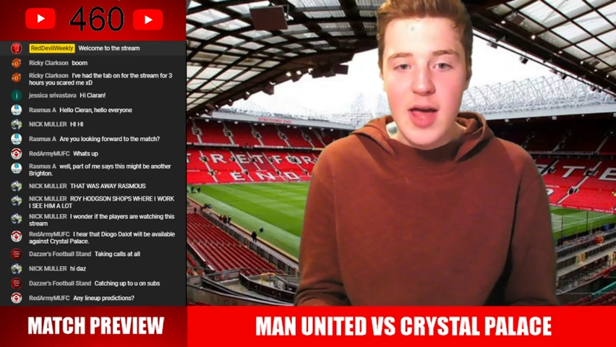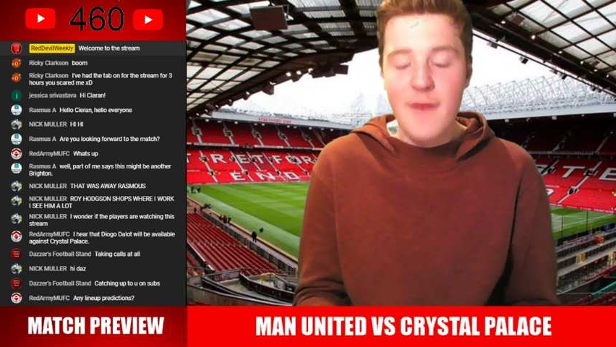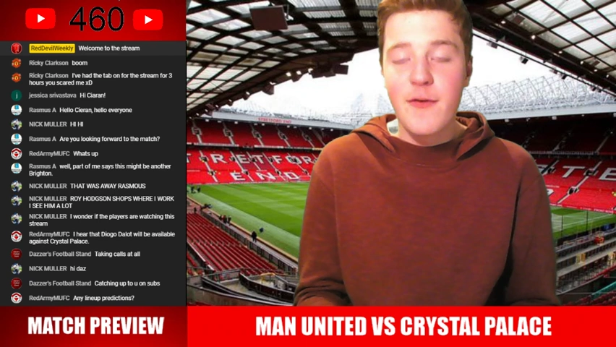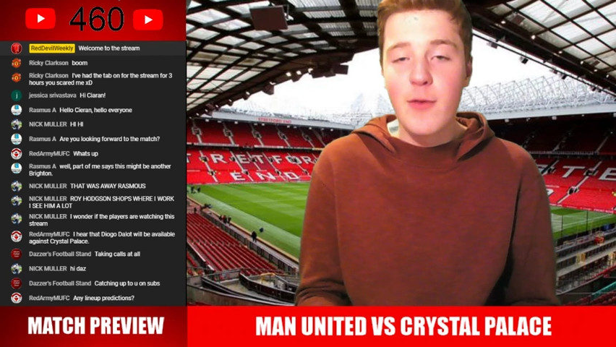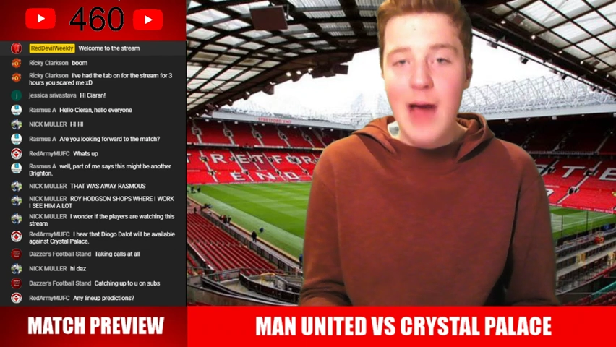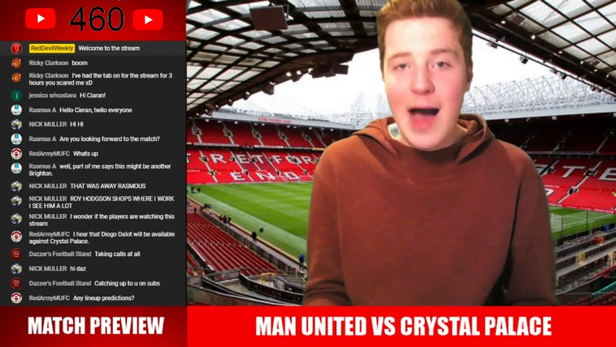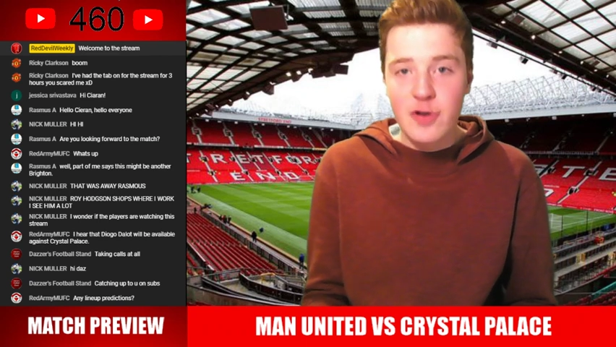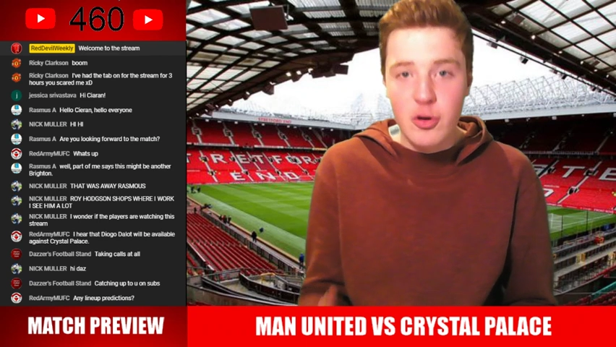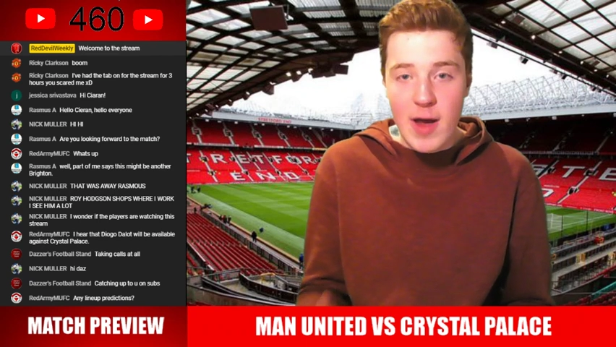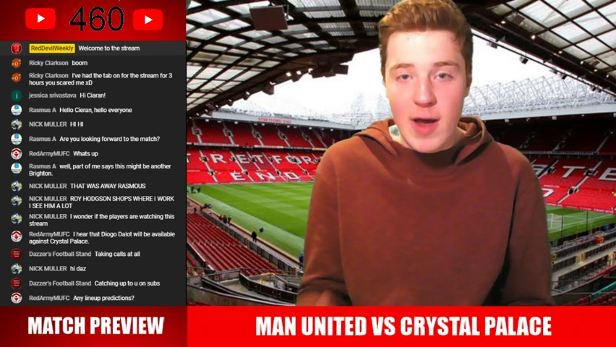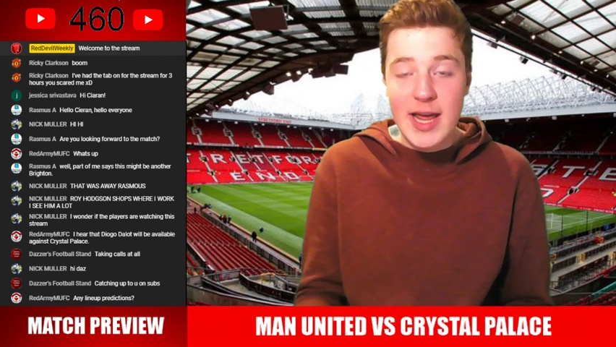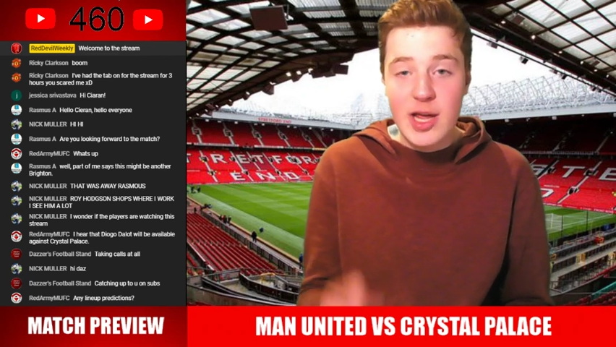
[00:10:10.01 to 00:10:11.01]
if you haven't
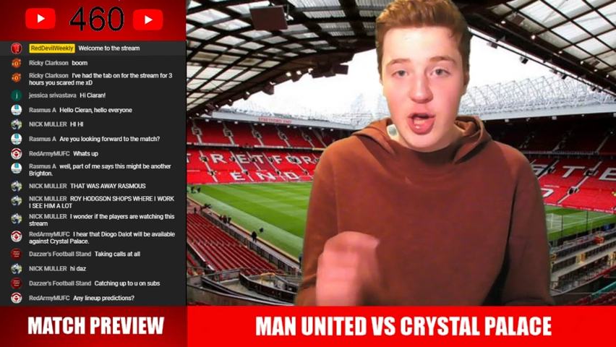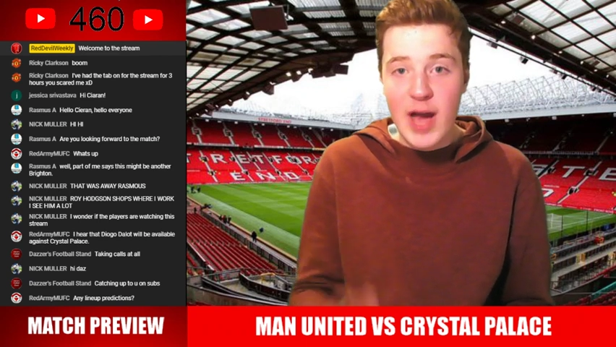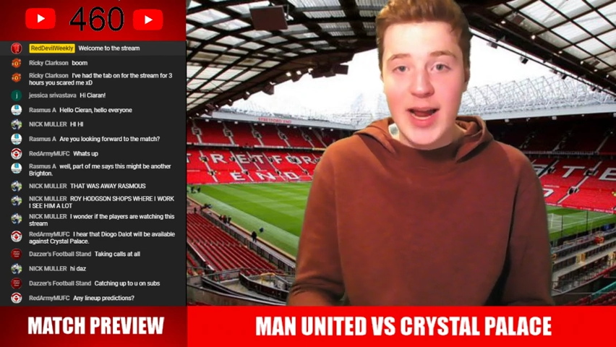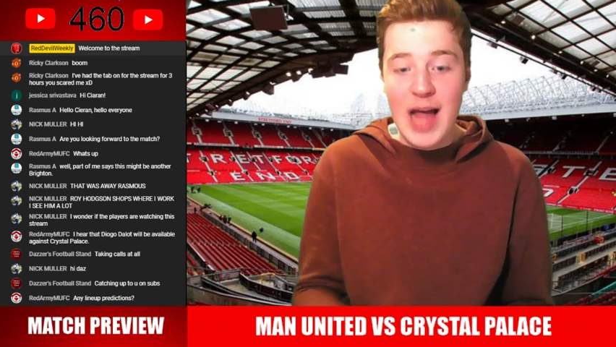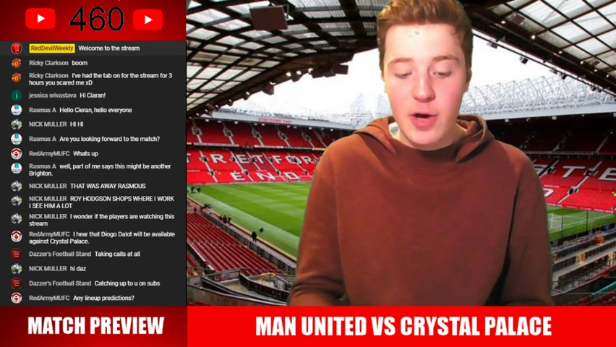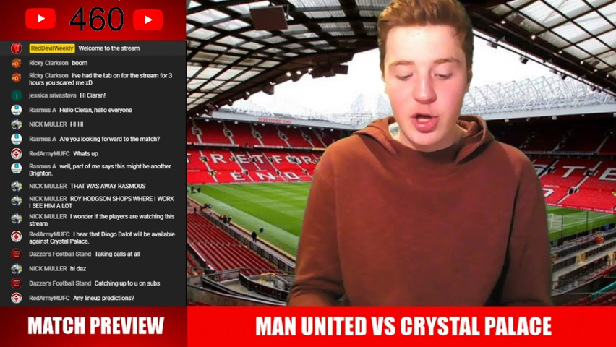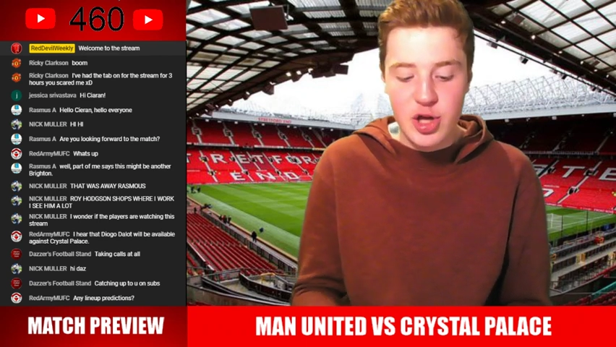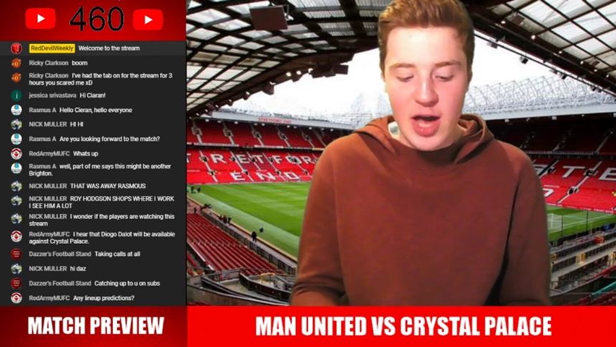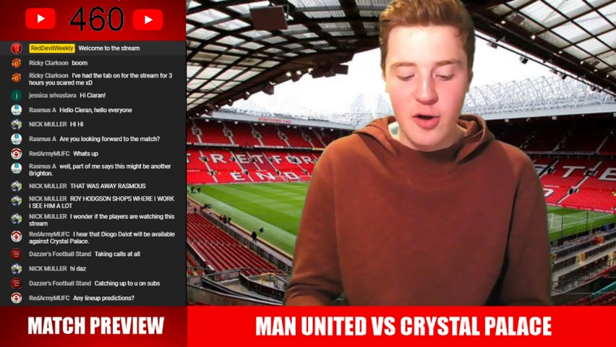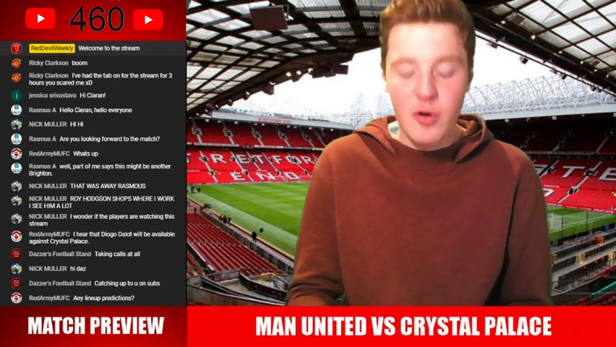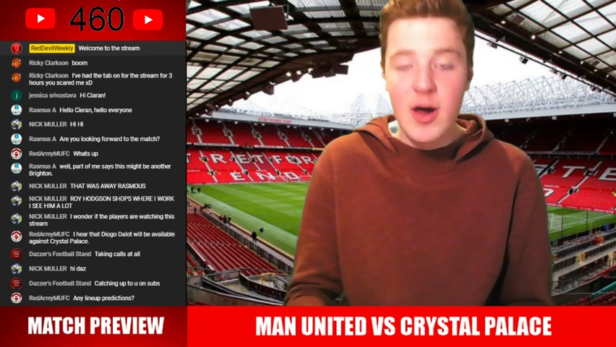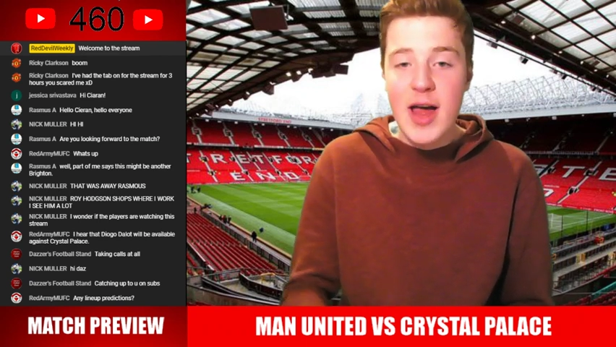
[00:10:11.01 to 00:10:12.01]
already, check out his
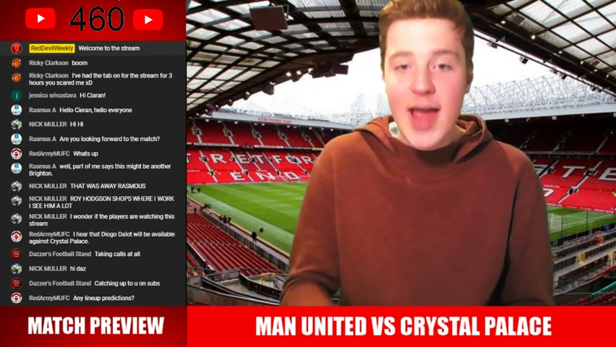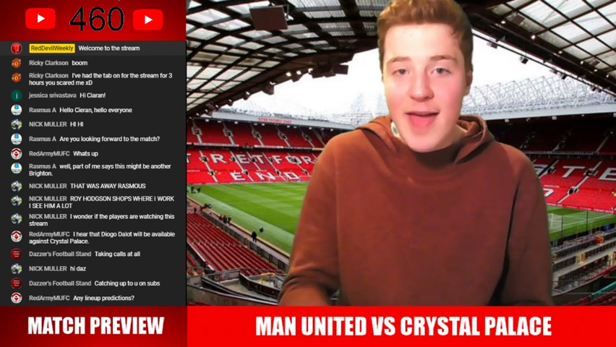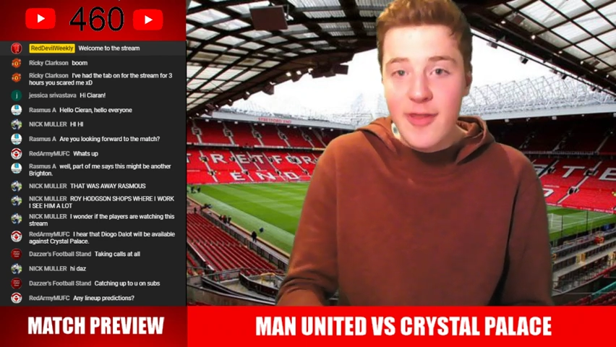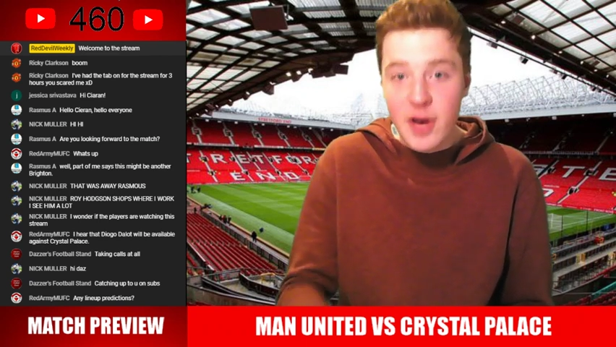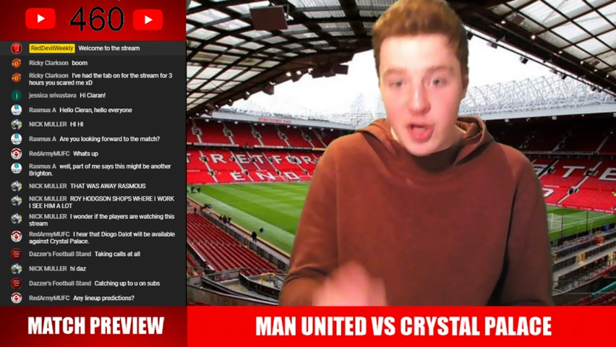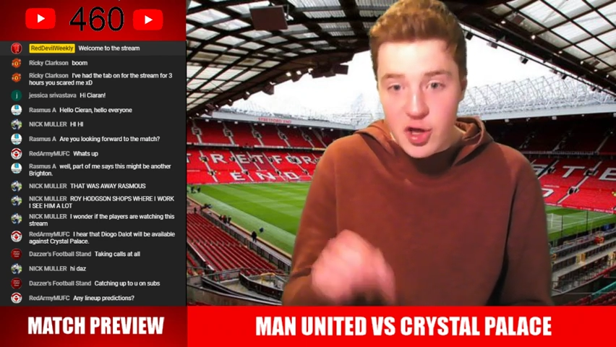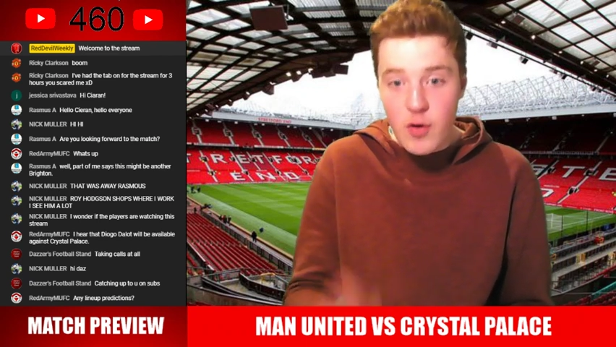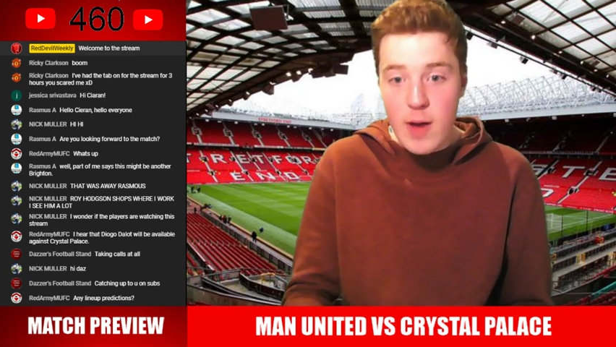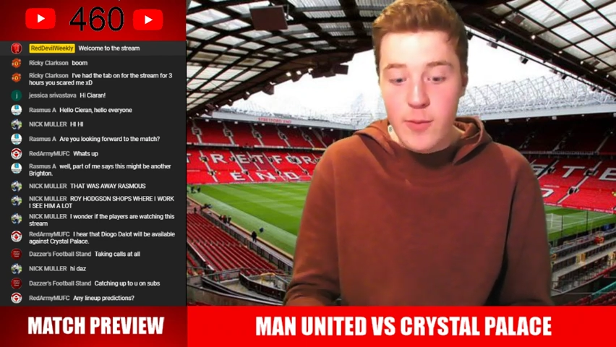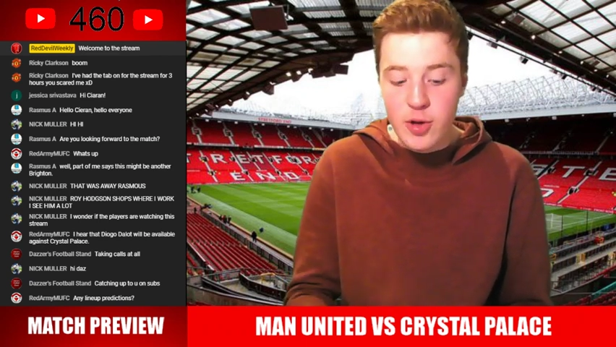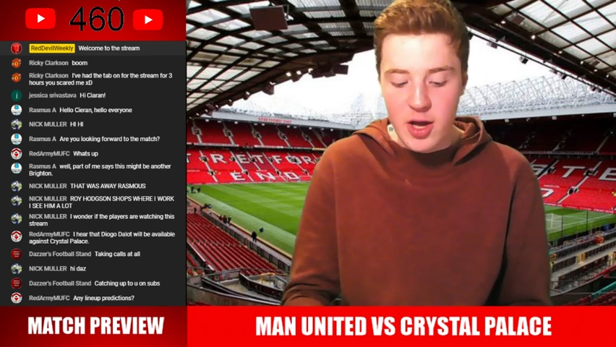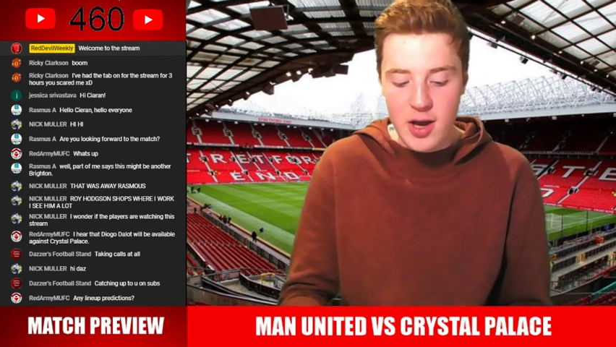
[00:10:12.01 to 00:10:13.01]
channel in the
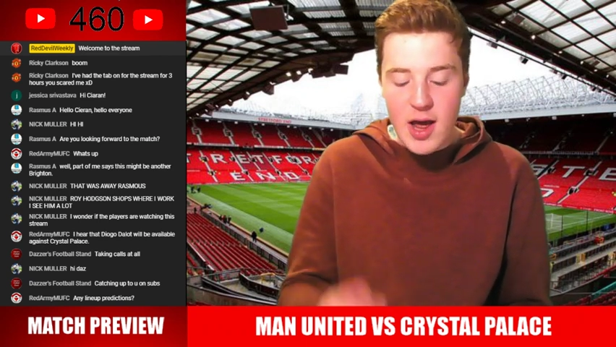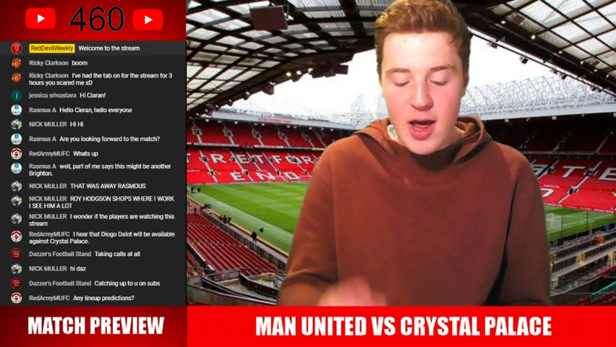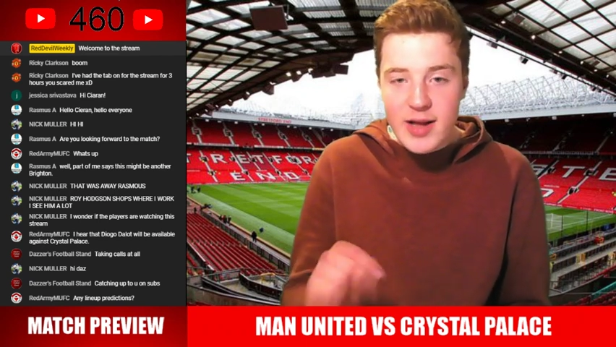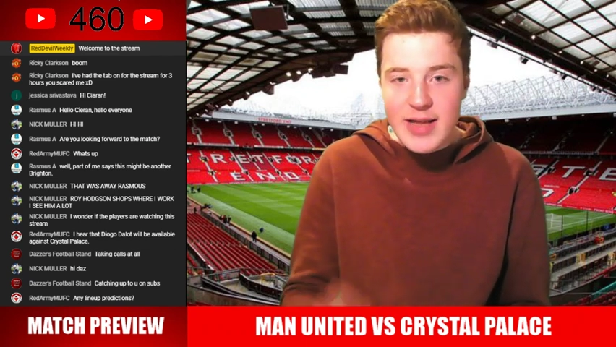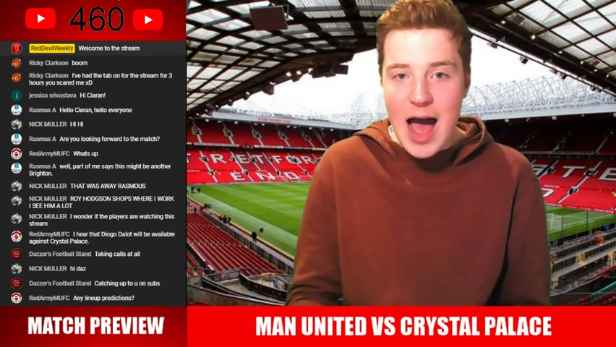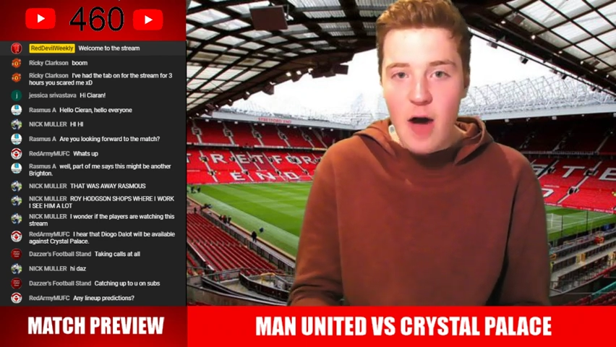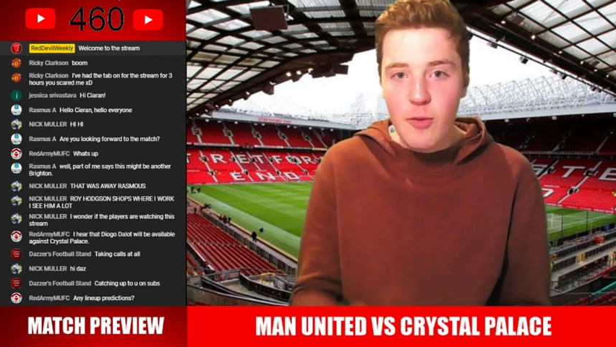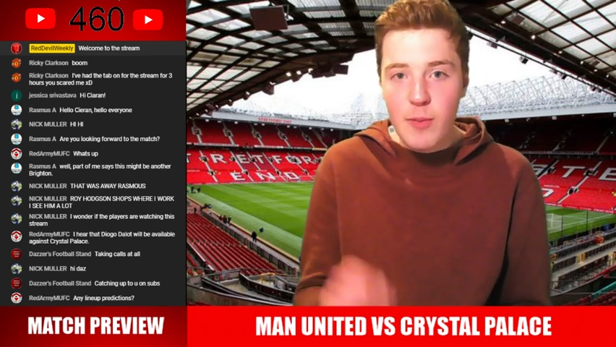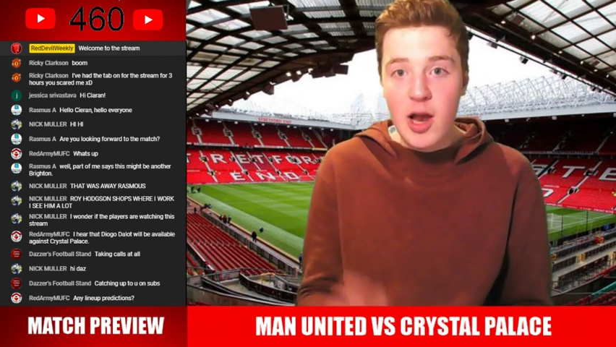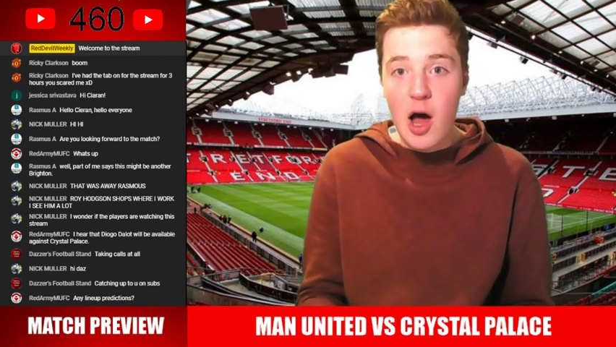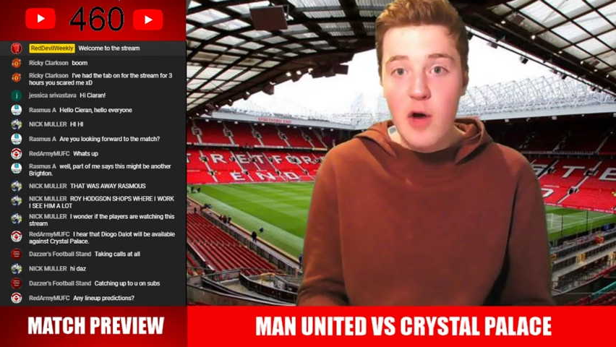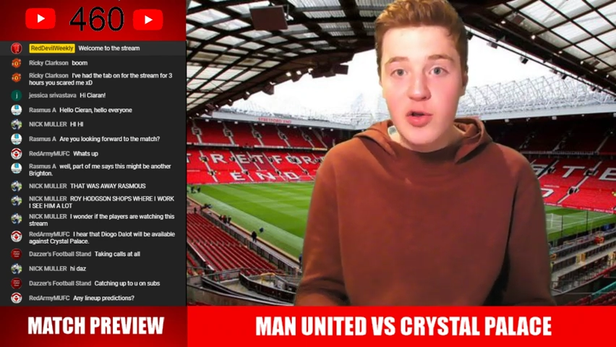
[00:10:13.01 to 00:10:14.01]
description down
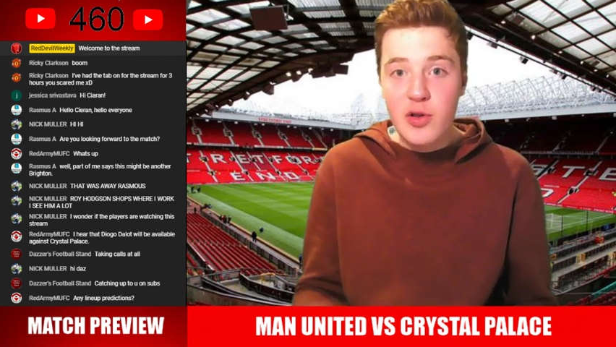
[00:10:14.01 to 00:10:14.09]
below.